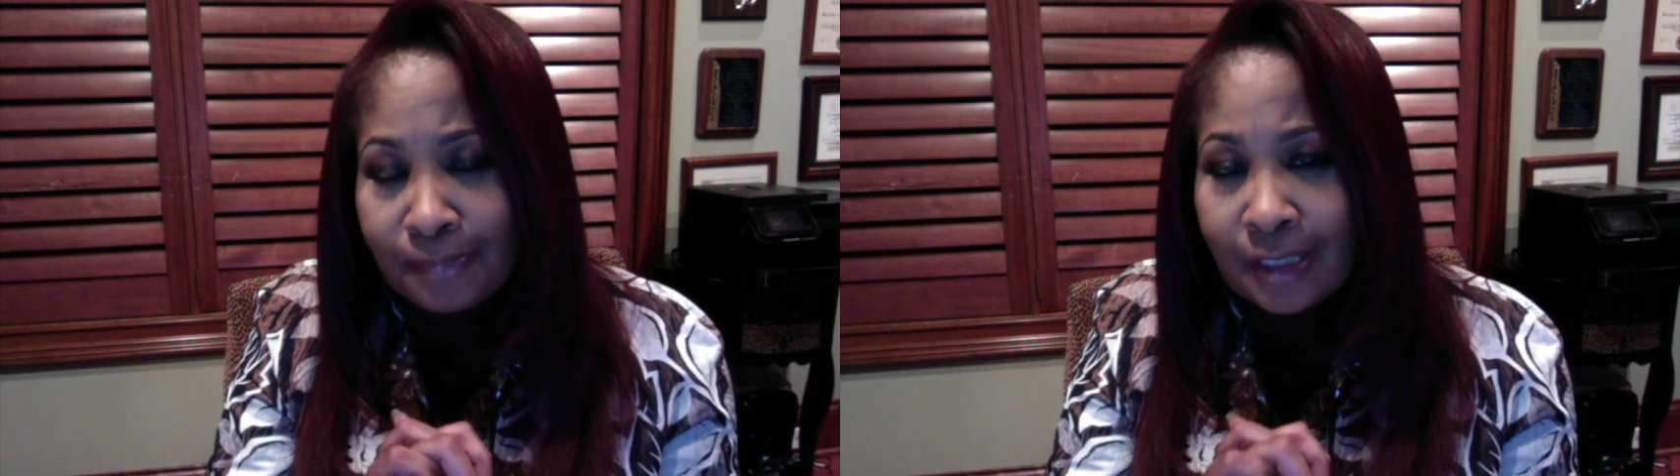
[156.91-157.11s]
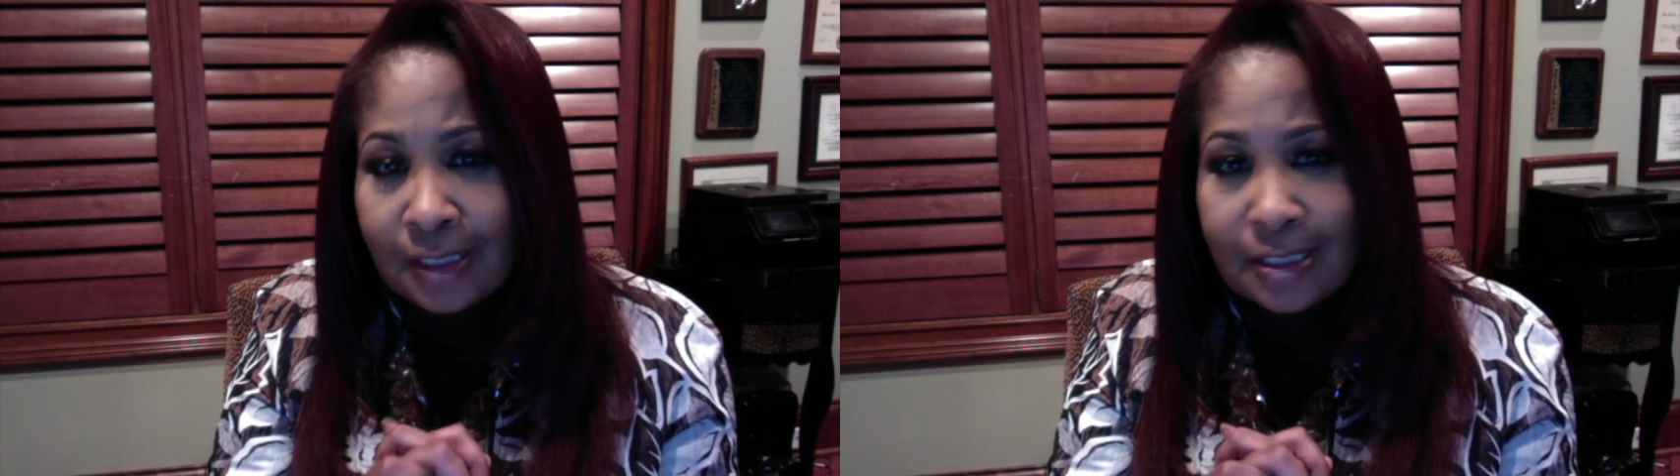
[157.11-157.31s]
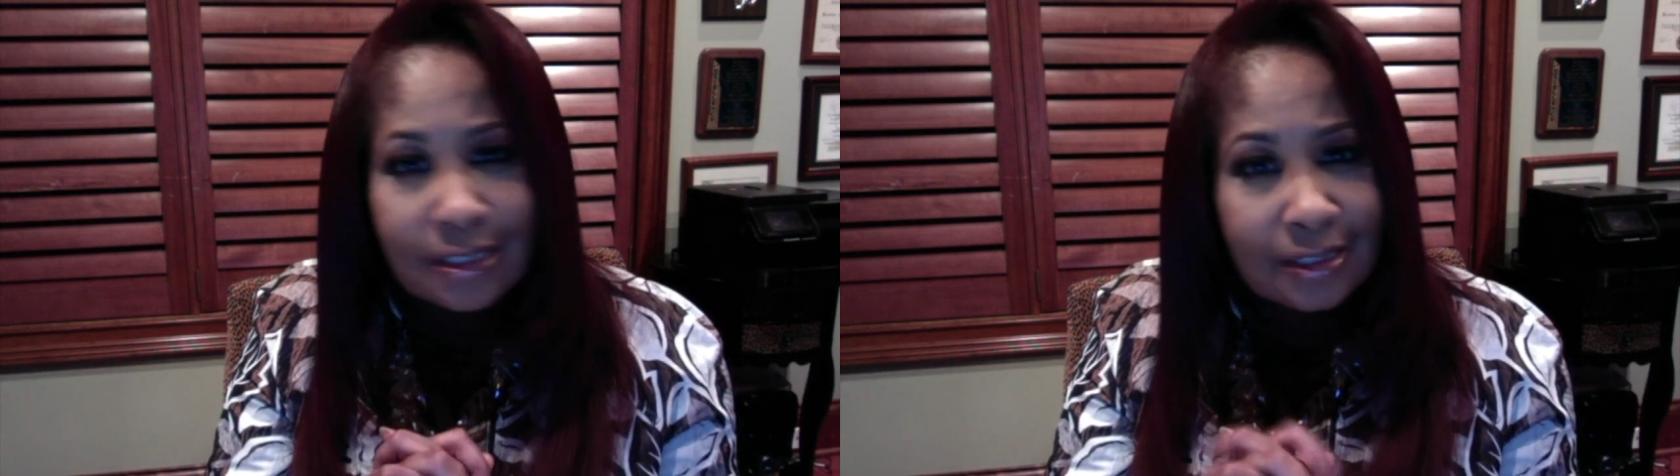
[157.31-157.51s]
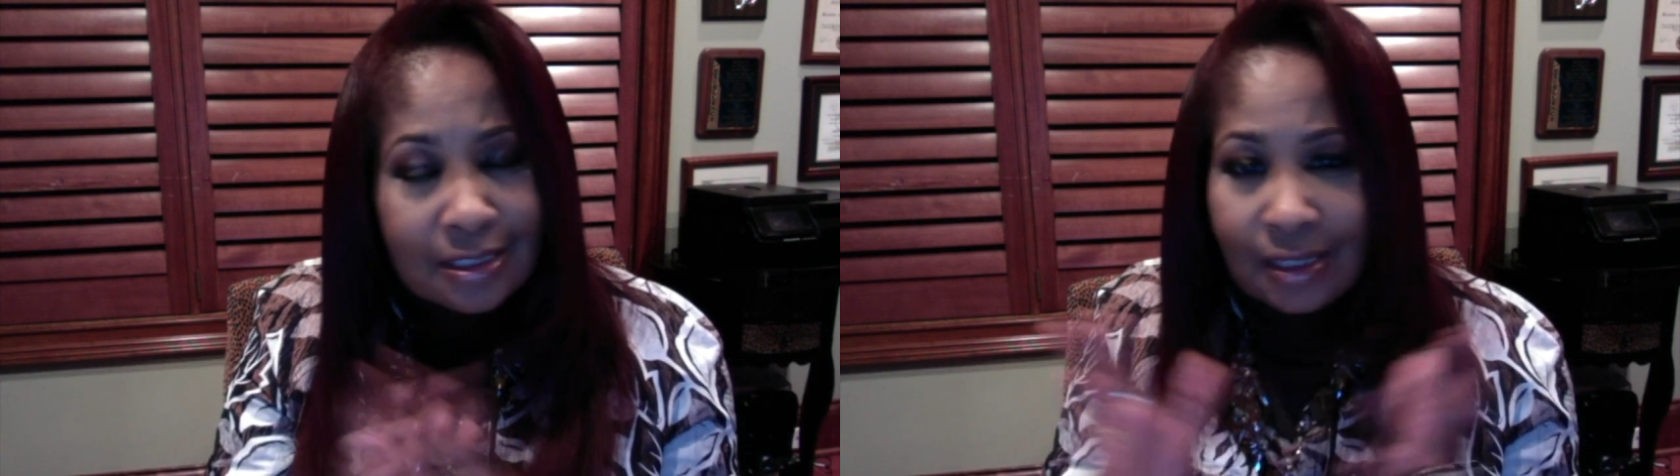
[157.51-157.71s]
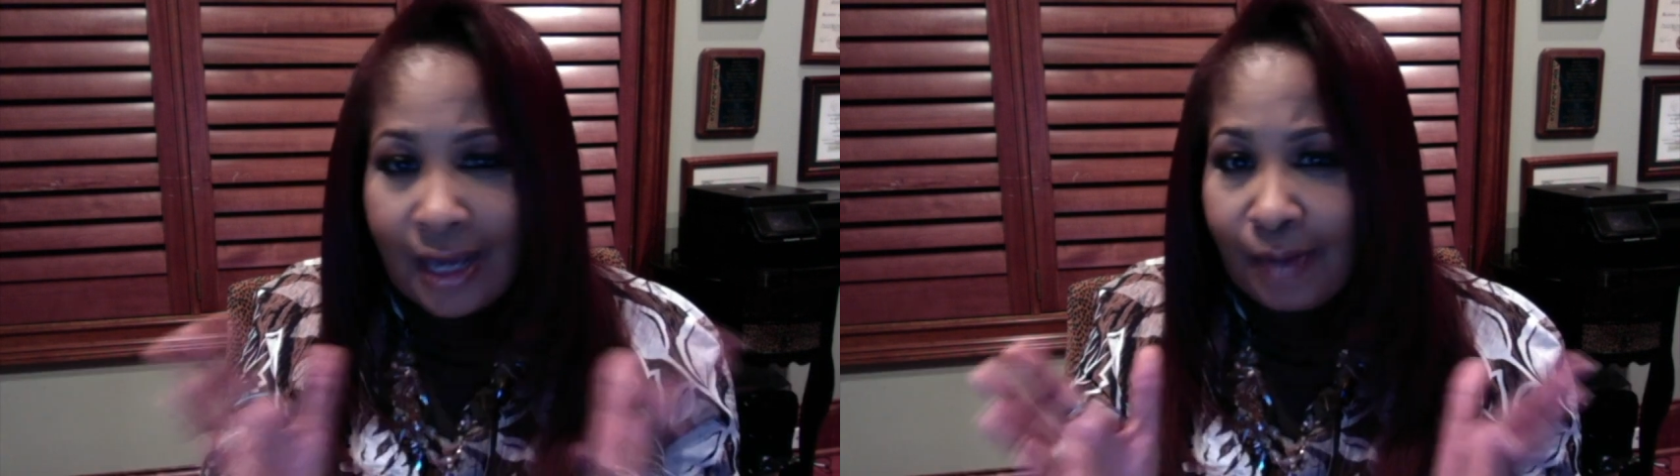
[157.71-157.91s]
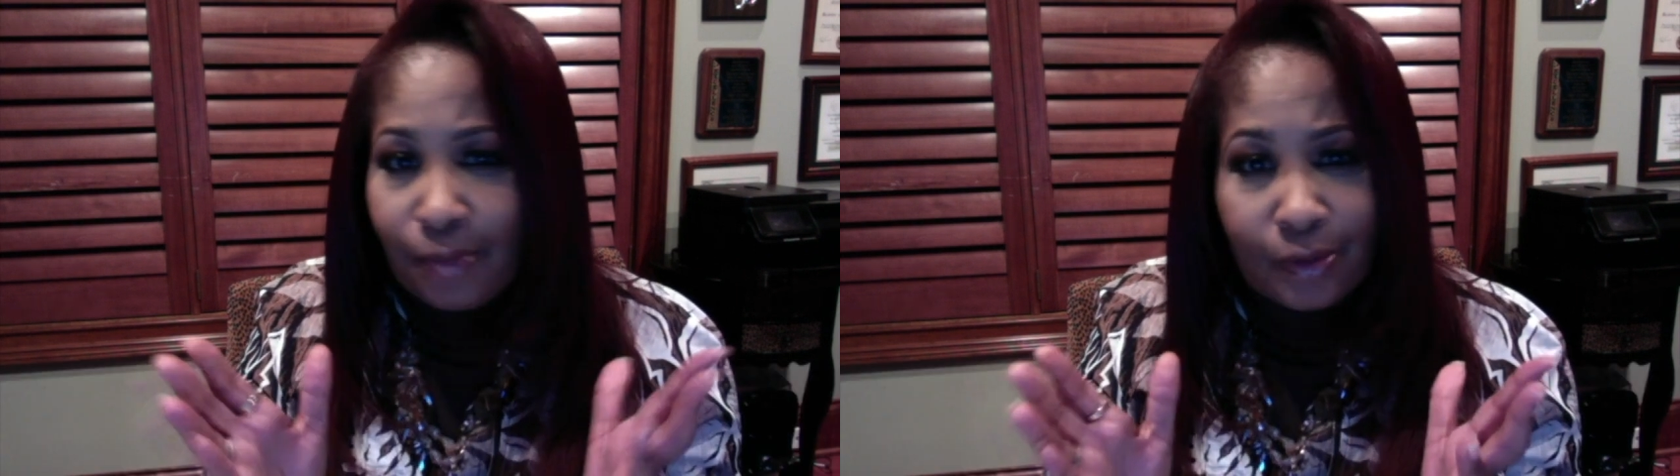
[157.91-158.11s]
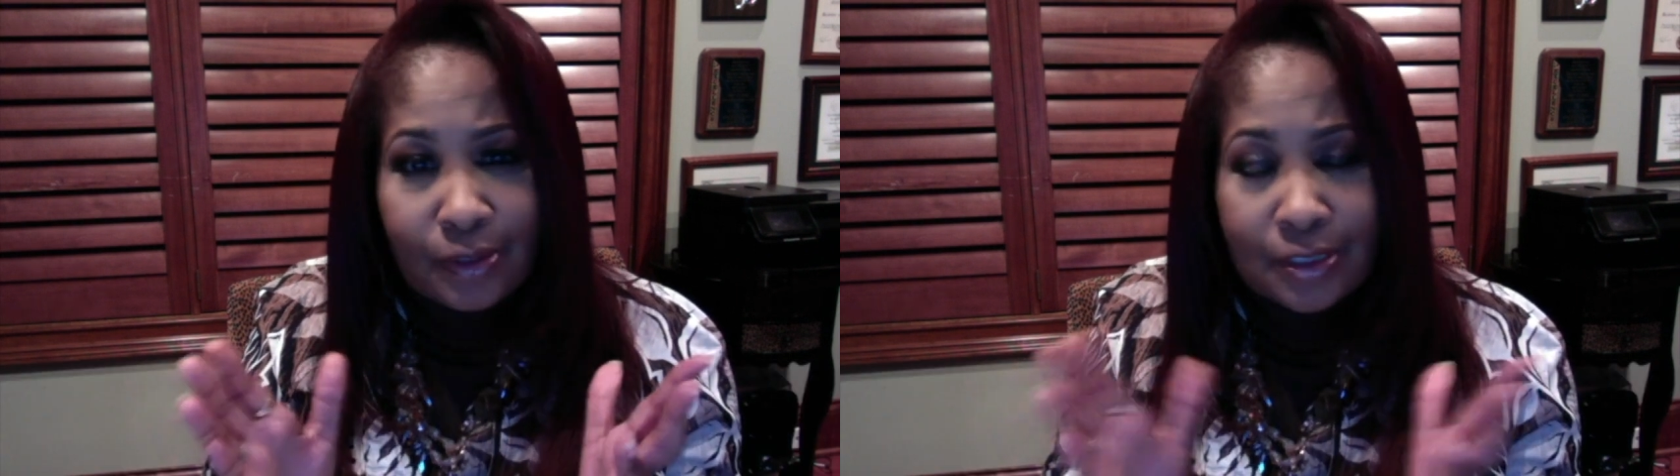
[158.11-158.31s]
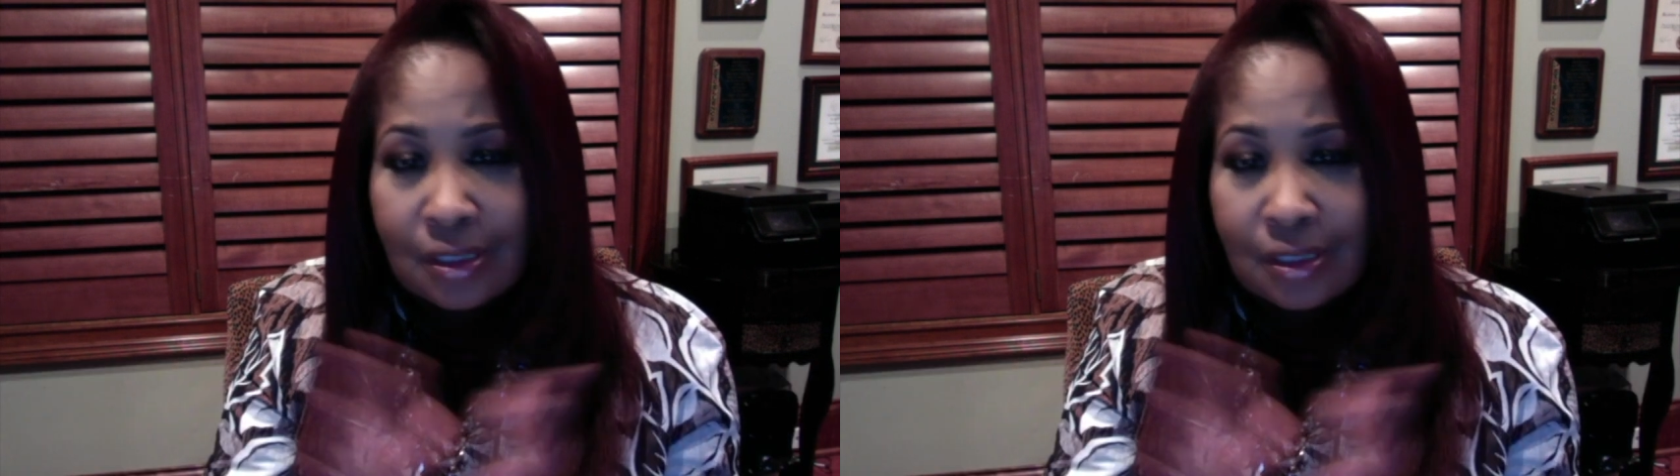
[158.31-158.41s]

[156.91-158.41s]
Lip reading: Listen, this library is